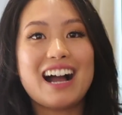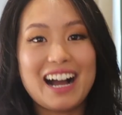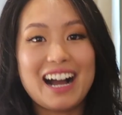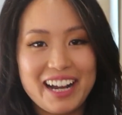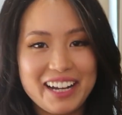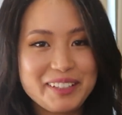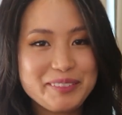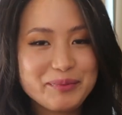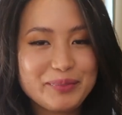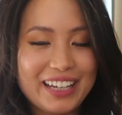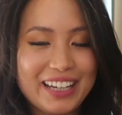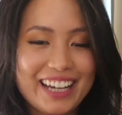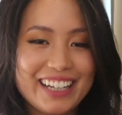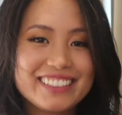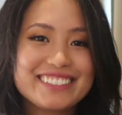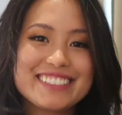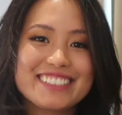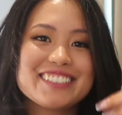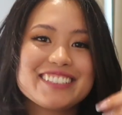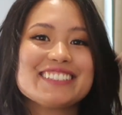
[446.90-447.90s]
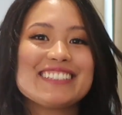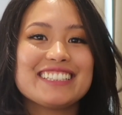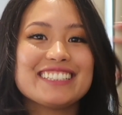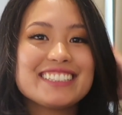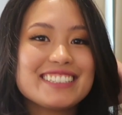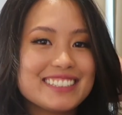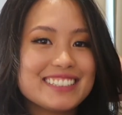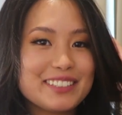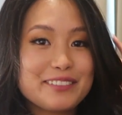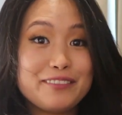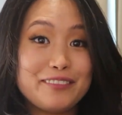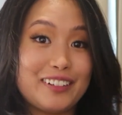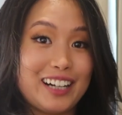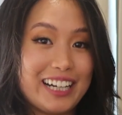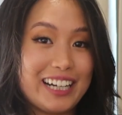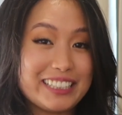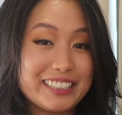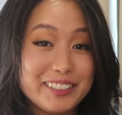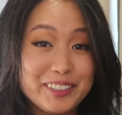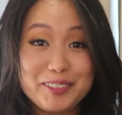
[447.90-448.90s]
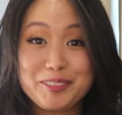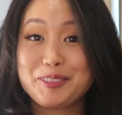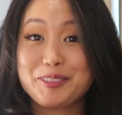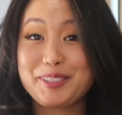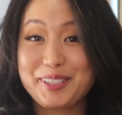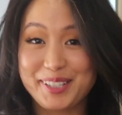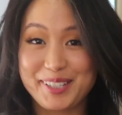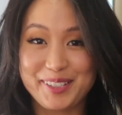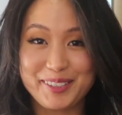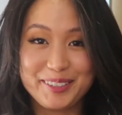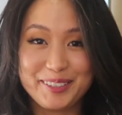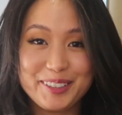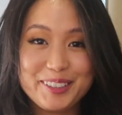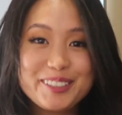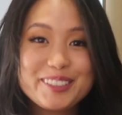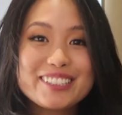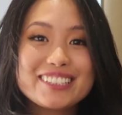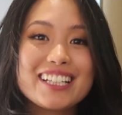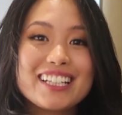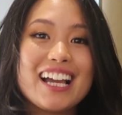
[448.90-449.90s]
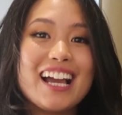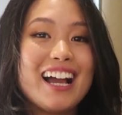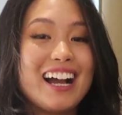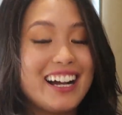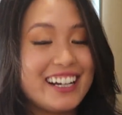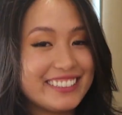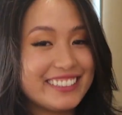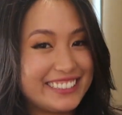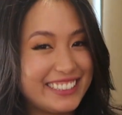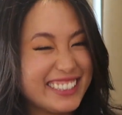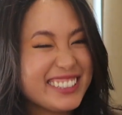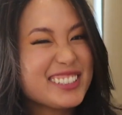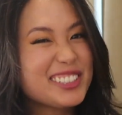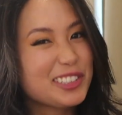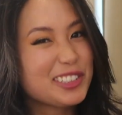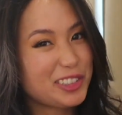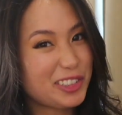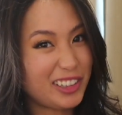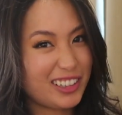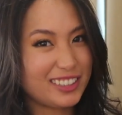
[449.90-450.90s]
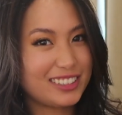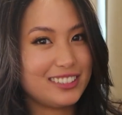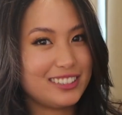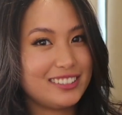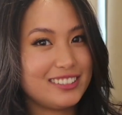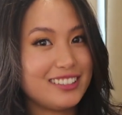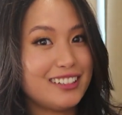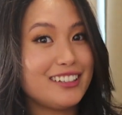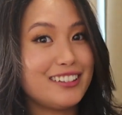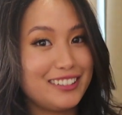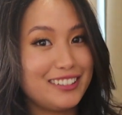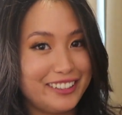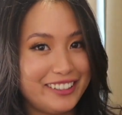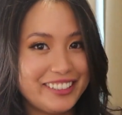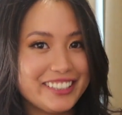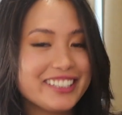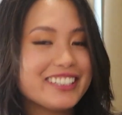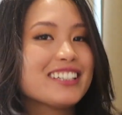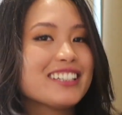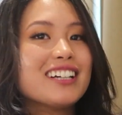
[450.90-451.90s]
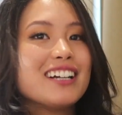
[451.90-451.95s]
I'm back. So this is the final result. I did struggle a lot.